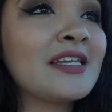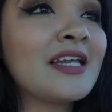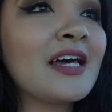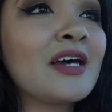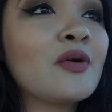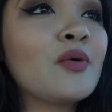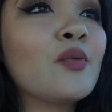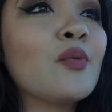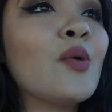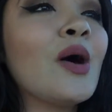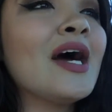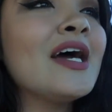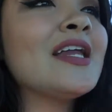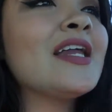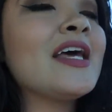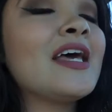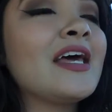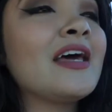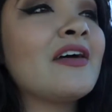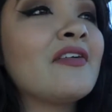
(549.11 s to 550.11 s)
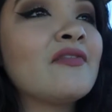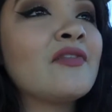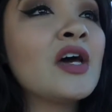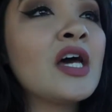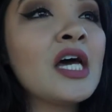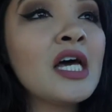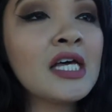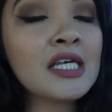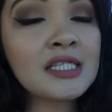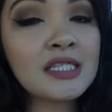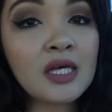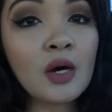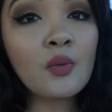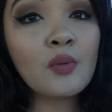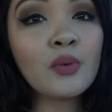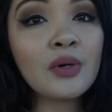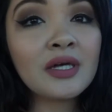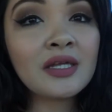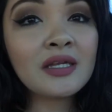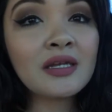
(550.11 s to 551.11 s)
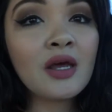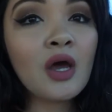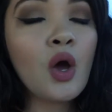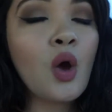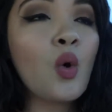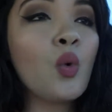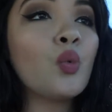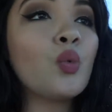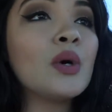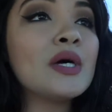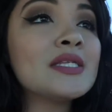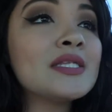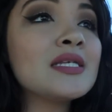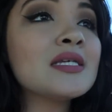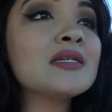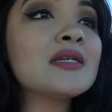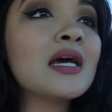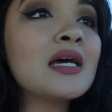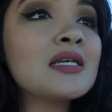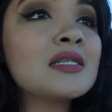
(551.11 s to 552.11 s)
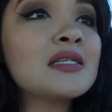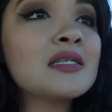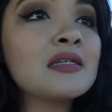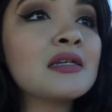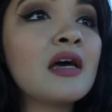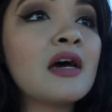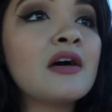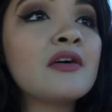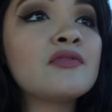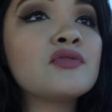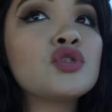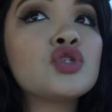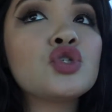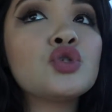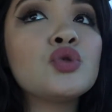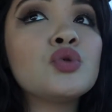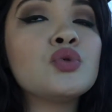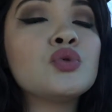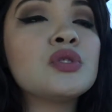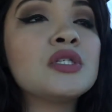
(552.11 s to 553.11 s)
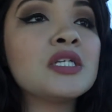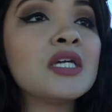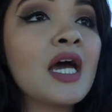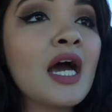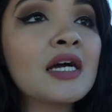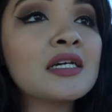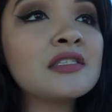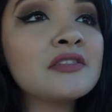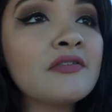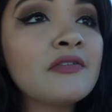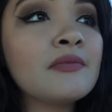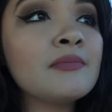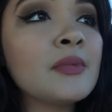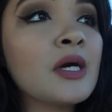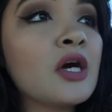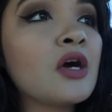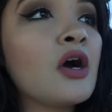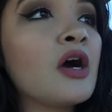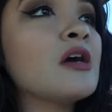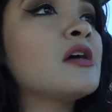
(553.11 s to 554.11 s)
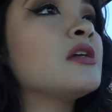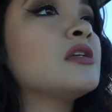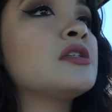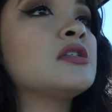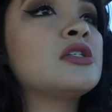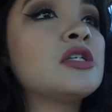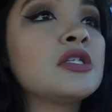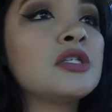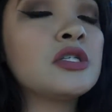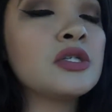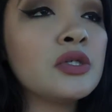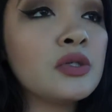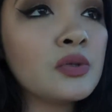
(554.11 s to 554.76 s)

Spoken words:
Like, what if someone wasn't nice enough to deactivate my card and just